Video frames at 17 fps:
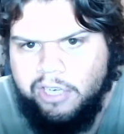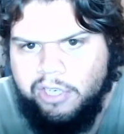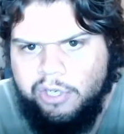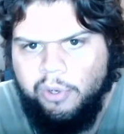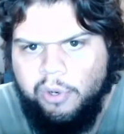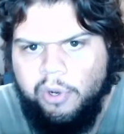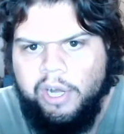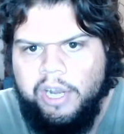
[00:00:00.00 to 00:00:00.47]

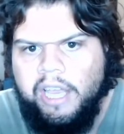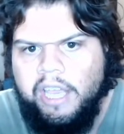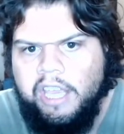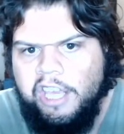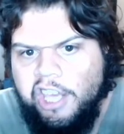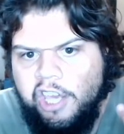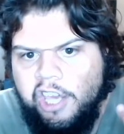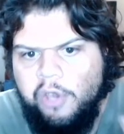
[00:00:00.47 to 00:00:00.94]
sure that
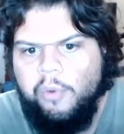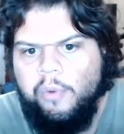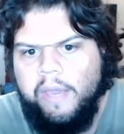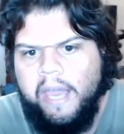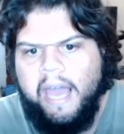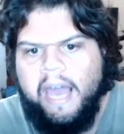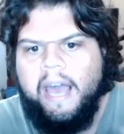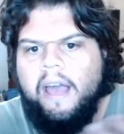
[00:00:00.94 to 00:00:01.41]
you
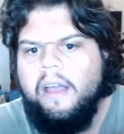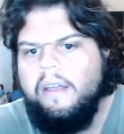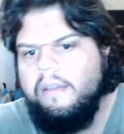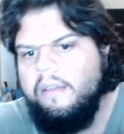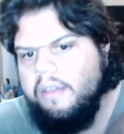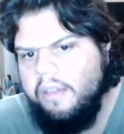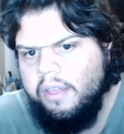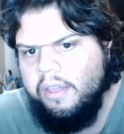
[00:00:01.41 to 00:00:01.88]
get
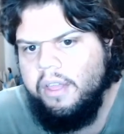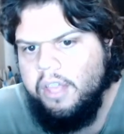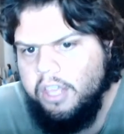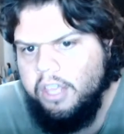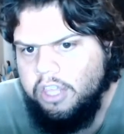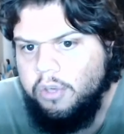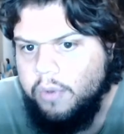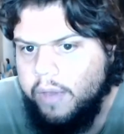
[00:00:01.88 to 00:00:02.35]

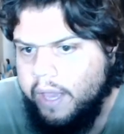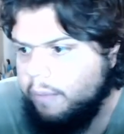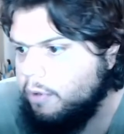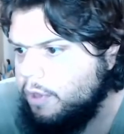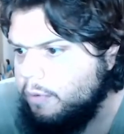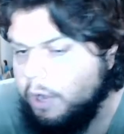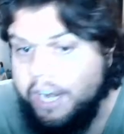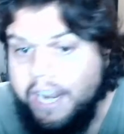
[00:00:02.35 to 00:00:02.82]
you get
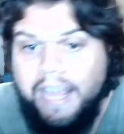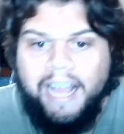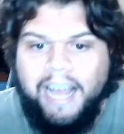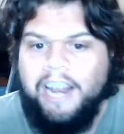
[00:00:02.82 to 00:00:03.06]
what you want.